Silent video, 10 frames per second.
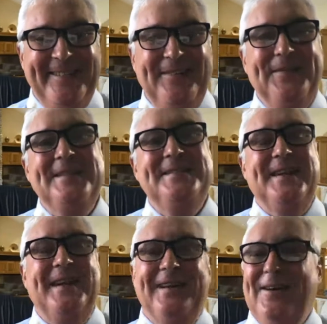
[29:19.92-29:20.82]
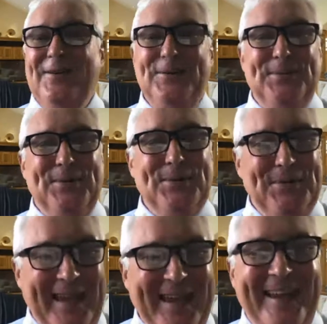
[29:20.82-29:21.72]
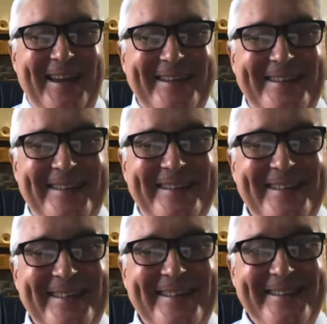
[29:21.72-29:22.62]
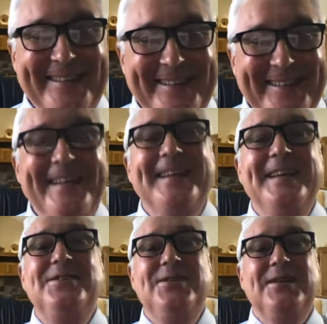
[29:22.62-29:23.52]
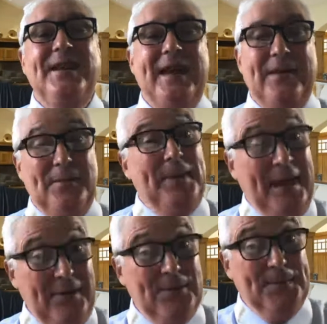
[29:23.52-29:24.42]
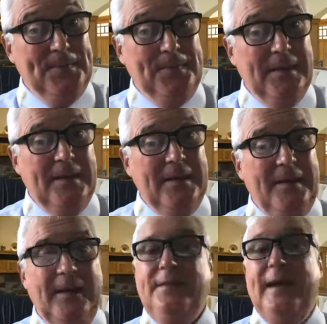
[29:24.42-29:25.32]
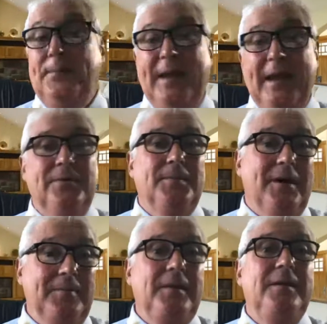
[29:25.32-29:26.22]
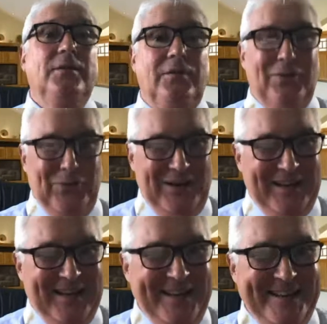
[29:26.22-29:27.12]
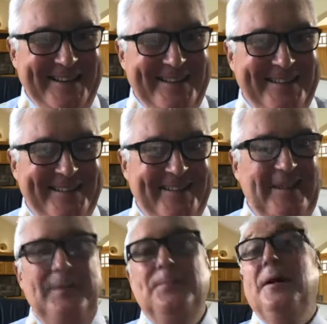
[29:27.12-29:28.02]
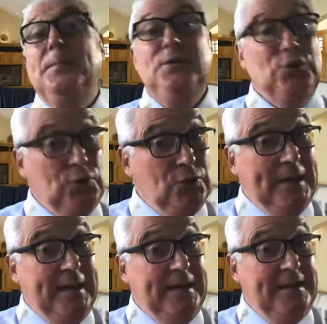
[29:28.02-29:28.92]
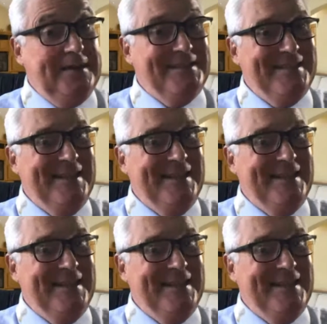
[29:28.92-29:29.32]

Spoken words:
if they say no to all that, is you can have a panel. Now, that panel might be 3 ladies. It might be 2 ladies.